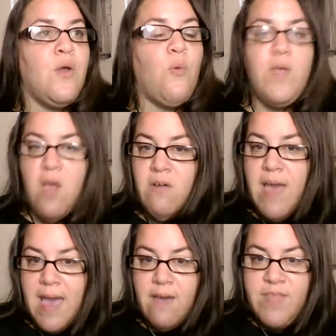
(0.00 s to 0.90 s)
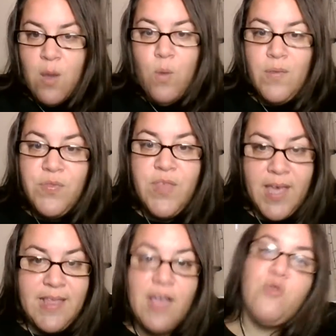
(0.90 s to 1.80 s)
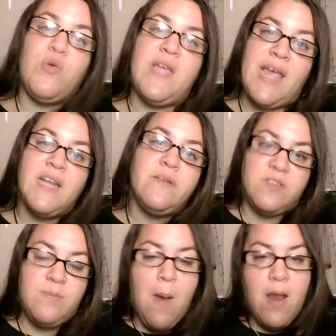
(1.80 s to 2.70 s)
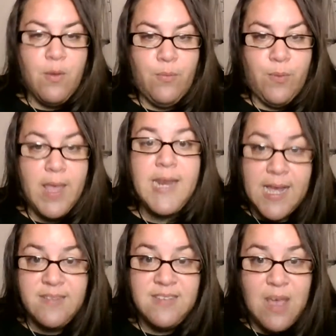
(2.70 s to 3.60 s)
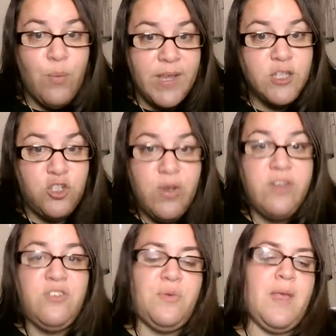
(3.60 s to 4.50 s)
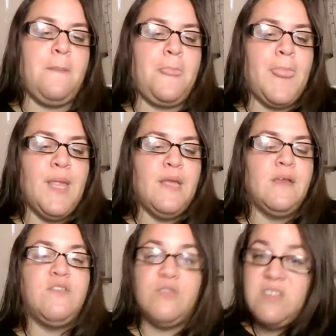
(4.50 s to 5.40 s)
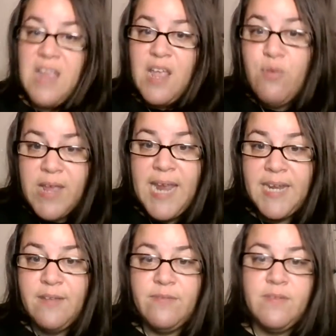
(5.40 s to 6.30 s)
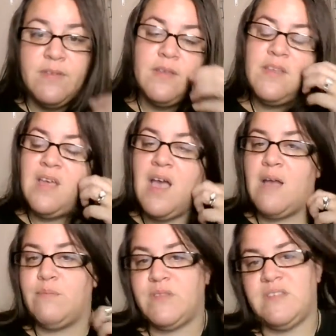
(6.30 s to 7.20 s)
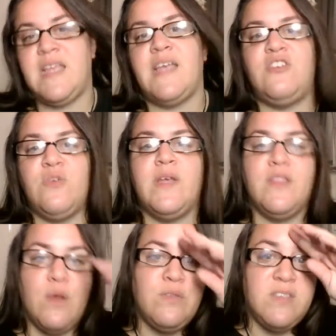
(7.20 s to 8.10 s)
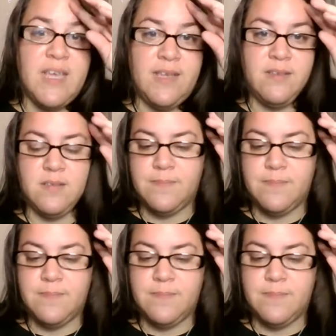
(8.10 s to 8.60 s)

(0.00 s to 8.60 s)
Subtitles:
we all have that one thing, that creative spark in us that we enjoy doing. So stay creative. Stay doing those things.